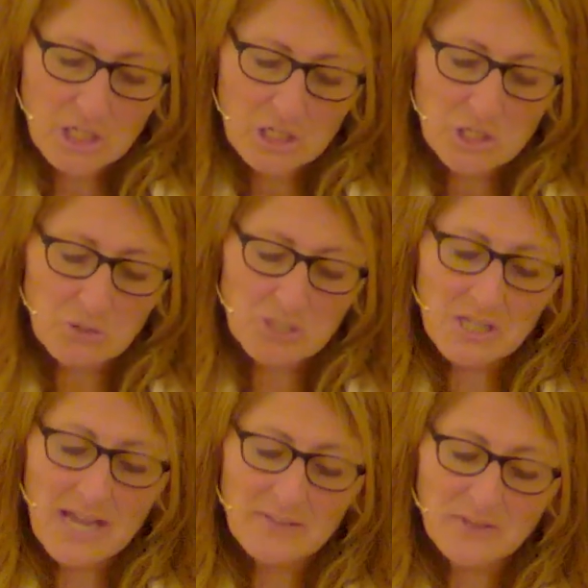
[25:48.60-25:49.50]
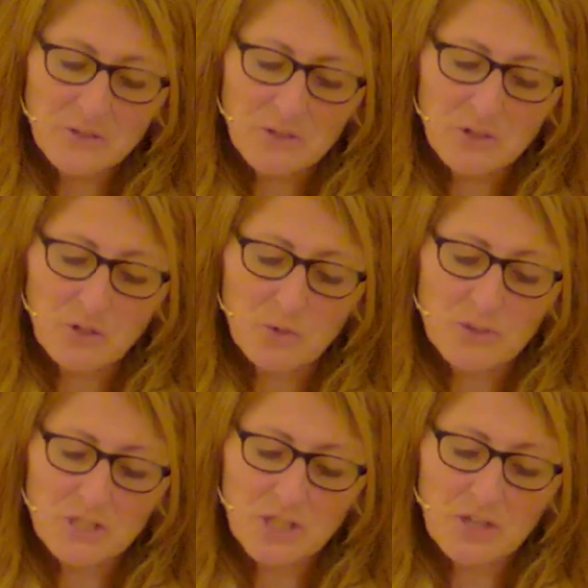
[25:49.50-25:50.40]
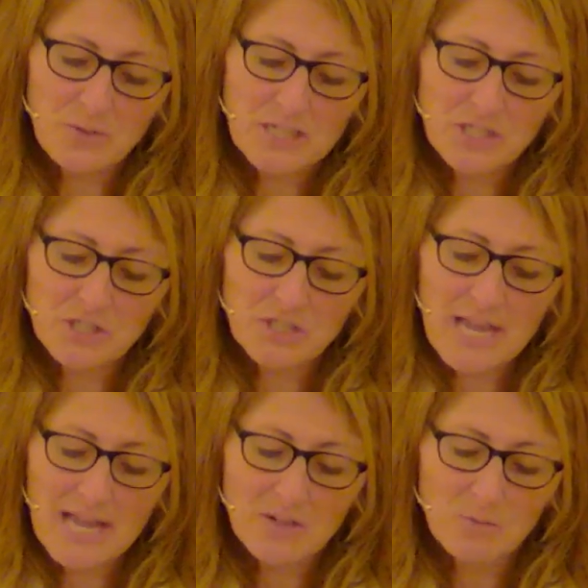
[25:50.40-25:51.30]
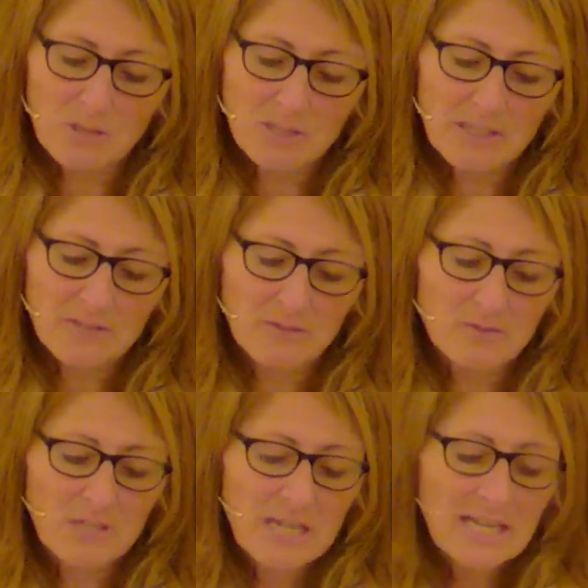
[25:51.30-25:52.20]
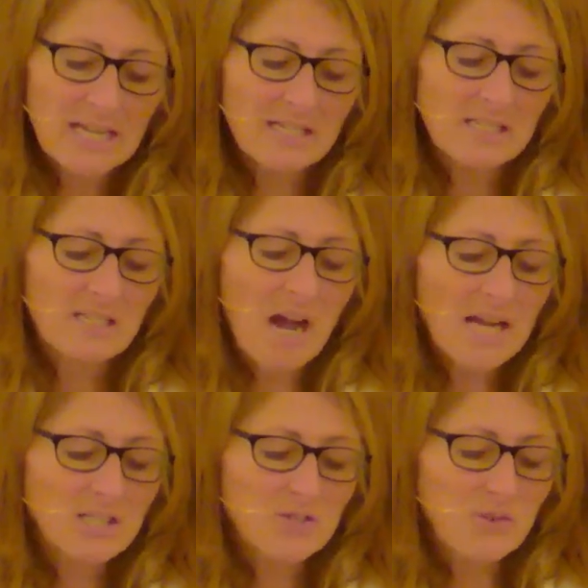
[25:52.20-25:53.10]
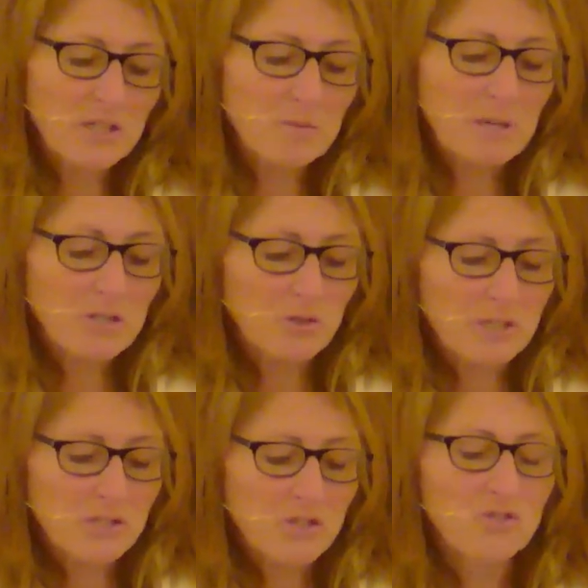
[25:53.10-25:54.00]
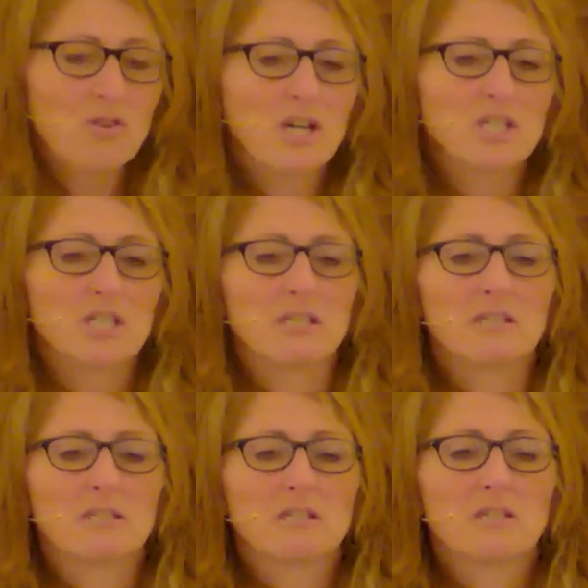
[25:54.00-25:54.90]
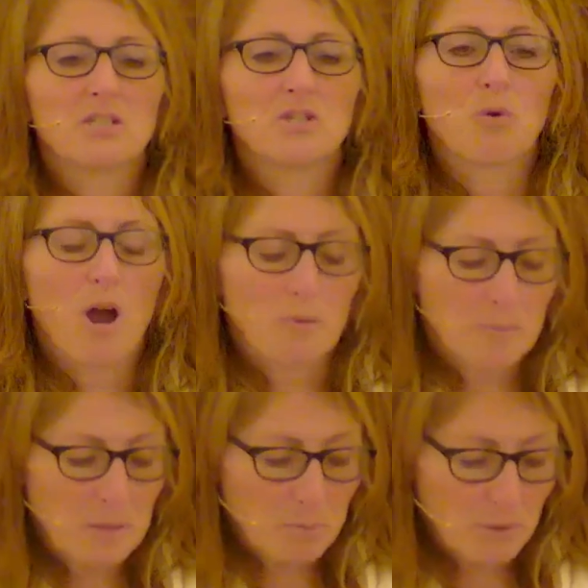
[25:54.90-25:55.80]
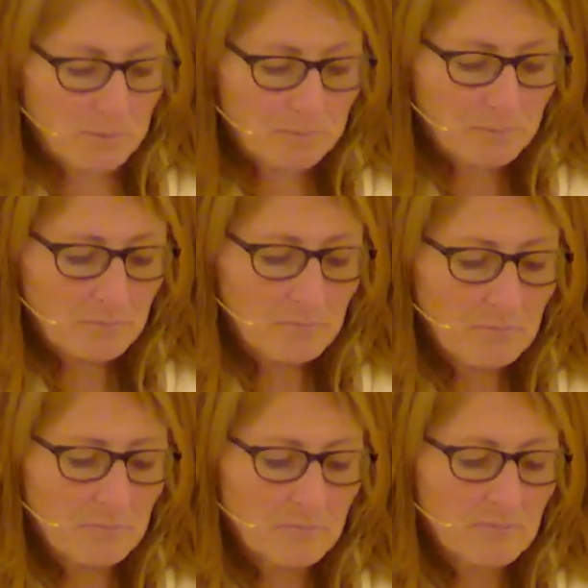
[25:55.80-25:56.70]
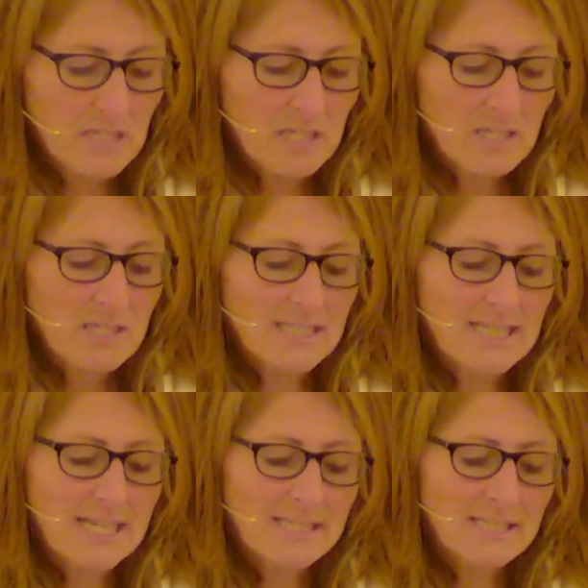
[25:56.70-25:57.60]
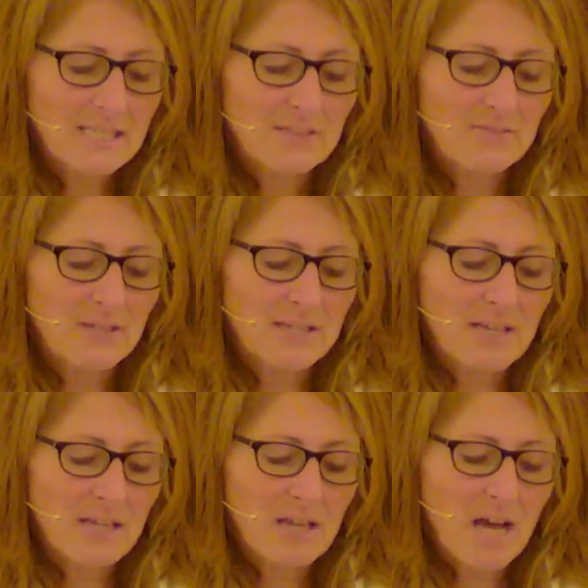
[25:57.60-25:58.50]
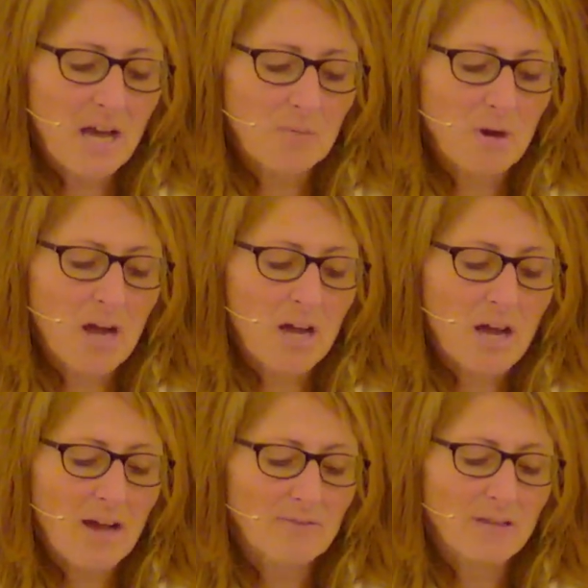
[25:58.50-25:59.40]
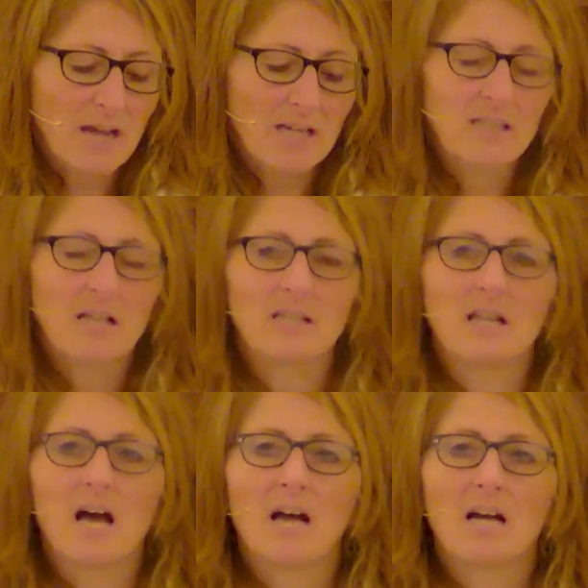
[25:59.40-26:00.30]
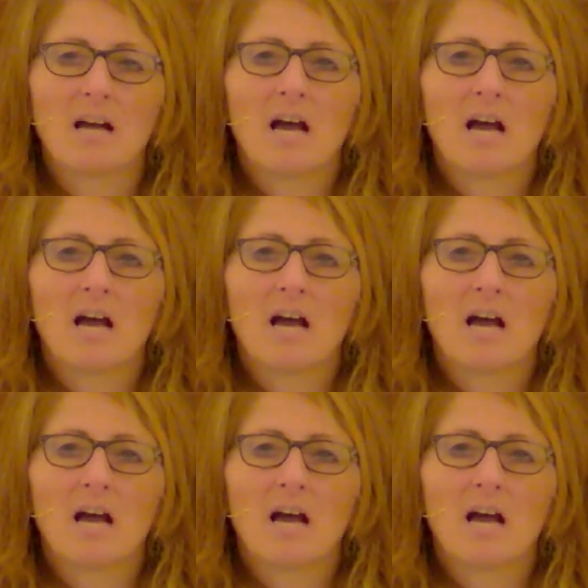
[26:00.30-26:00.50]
Choose life so that you and the generations ahead will live. It is God's fundamental instruction to our people. Natati lefanecha habracha v'haklala